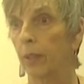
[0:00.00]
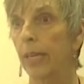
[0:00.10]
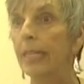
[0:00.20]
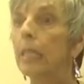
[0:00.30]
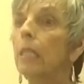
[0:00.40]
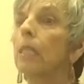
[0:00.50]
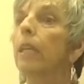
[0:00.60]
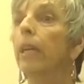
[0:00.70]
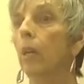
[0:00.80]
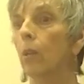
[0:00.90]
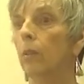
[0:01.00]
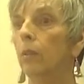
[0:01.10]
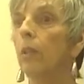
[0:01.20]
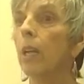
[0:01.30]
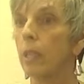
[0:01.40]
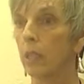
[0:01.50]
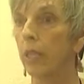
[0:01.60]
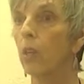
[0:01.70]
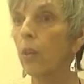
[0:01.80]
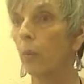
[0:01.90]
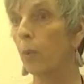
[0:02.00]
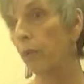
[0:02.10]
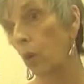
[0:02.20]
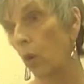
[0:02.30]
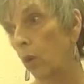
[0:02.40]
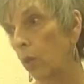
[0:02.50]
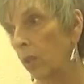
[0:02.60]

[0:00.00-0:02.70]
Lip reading: It's a skill that we've learned.